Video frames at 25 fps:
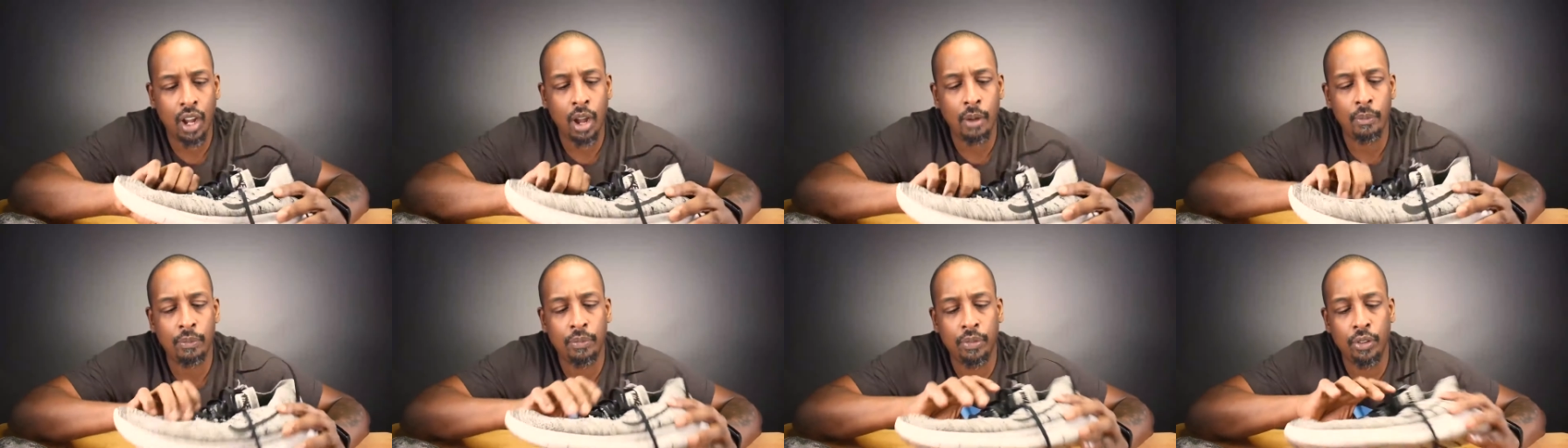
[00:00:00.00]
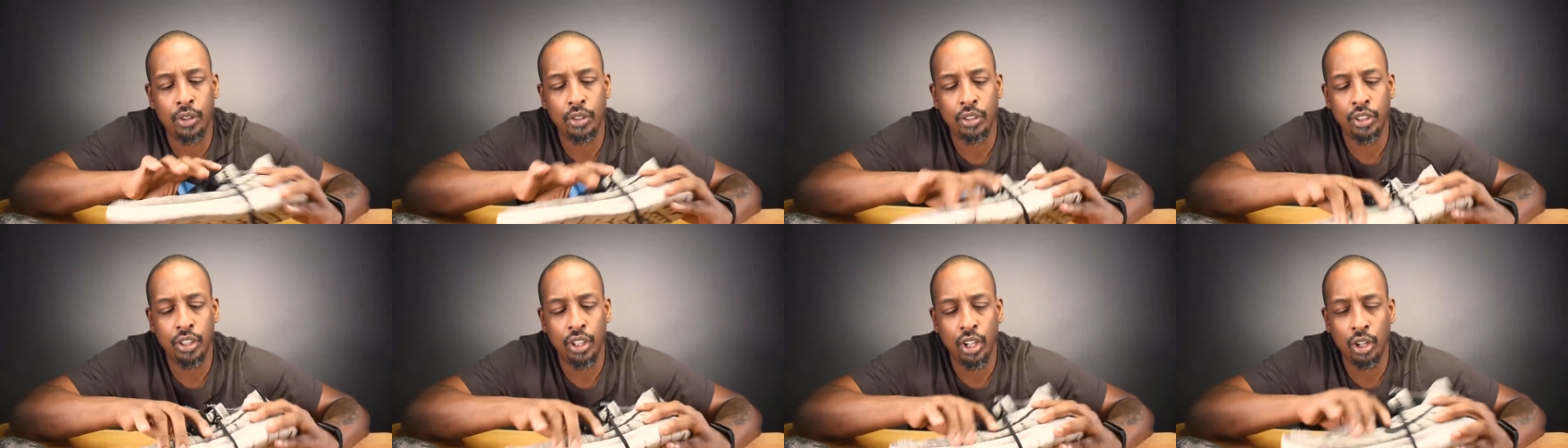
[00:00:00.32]

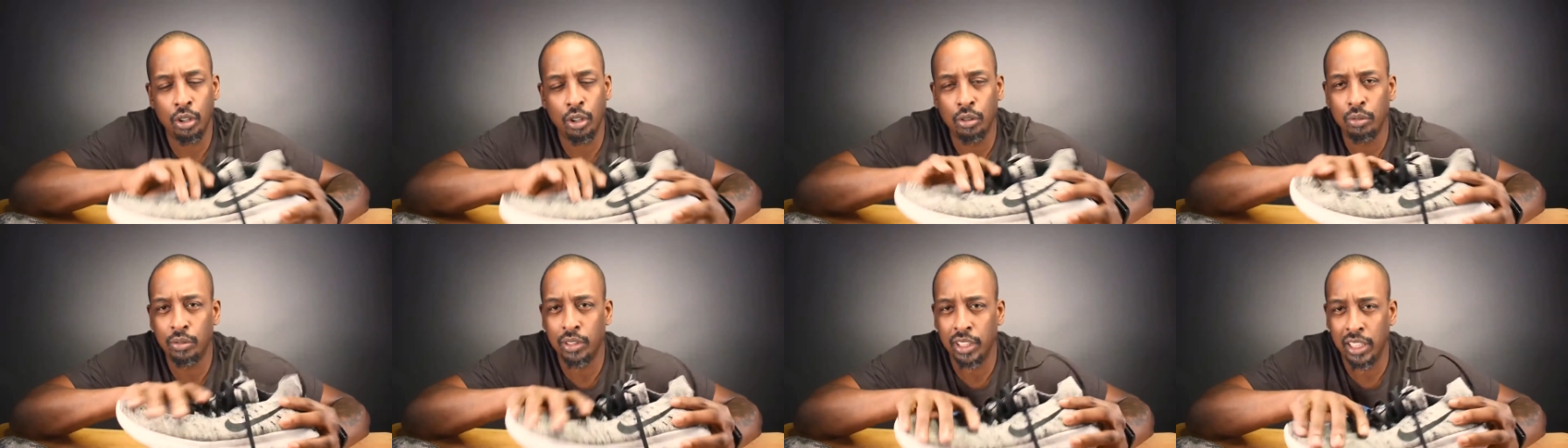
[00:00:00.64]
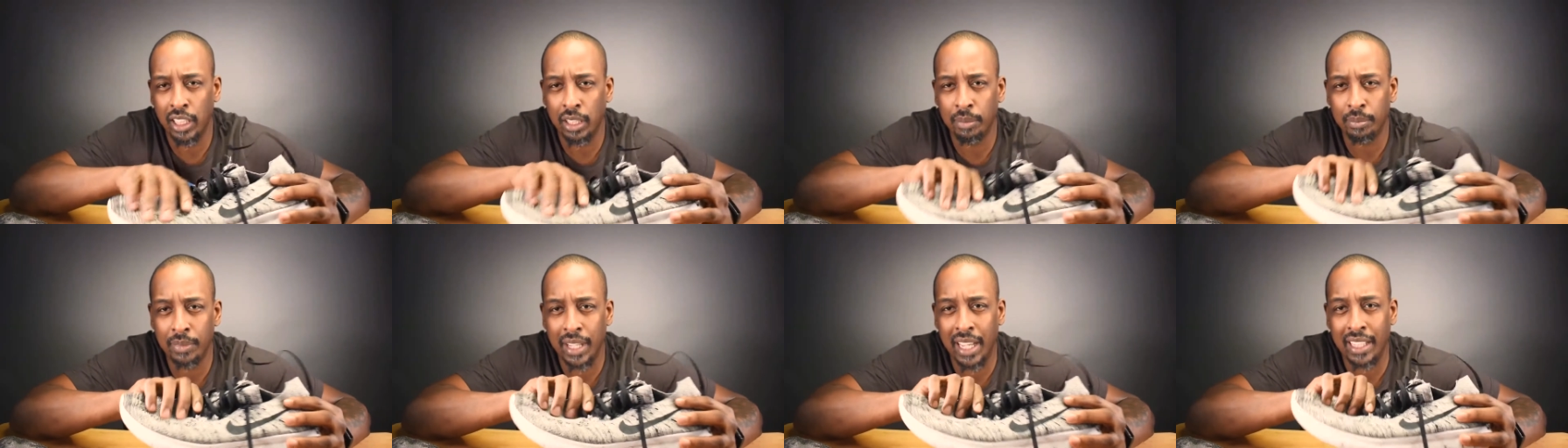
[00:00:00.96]
comfort,
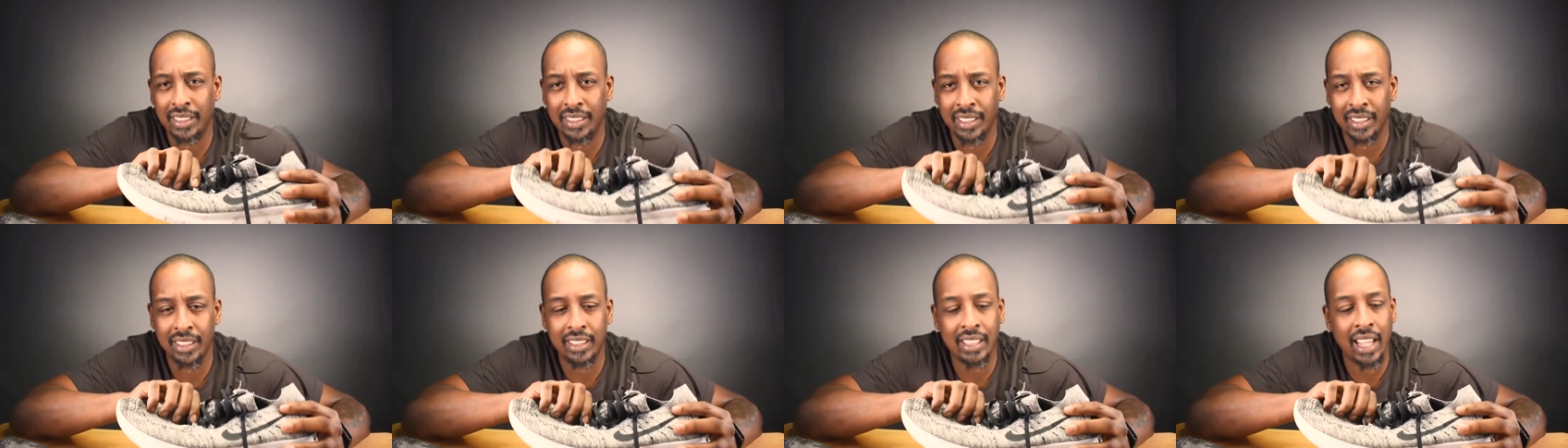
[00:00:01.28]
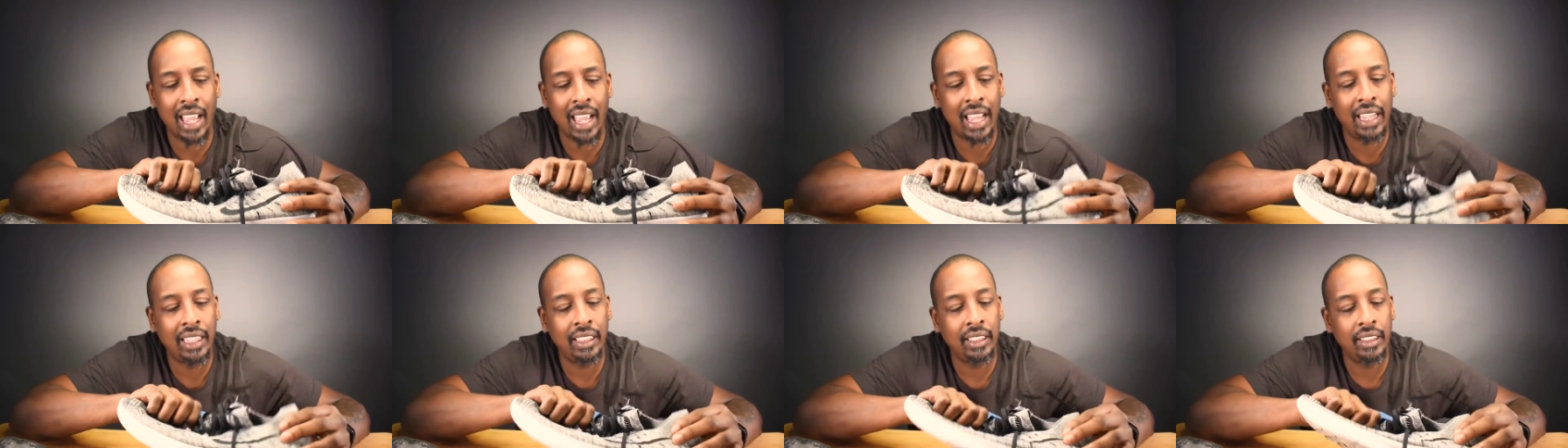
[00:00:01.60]
get them nice and
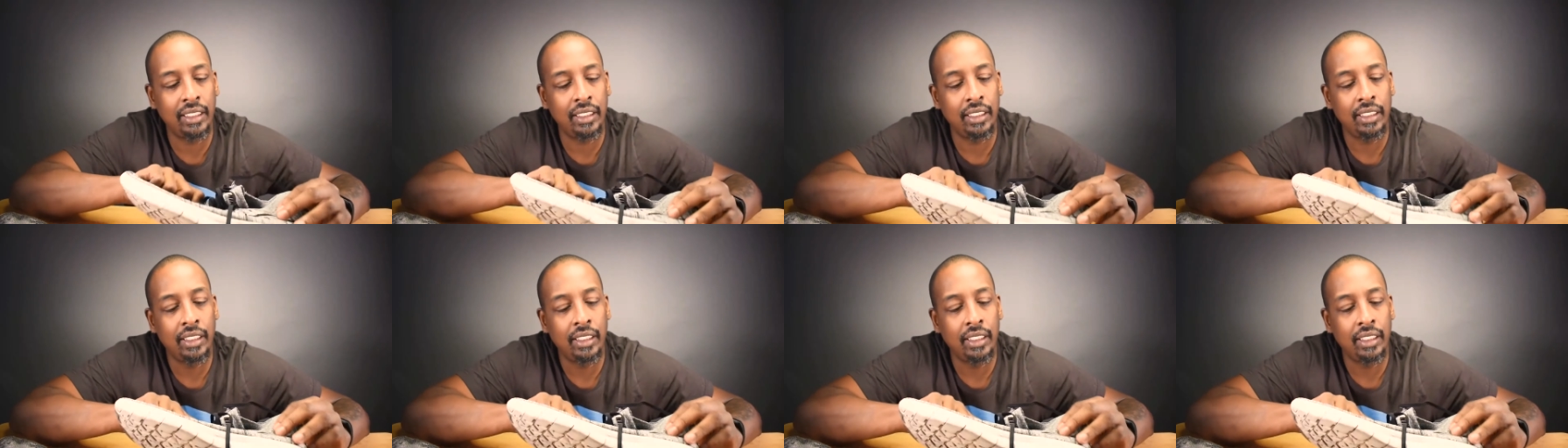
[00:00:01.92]
tight.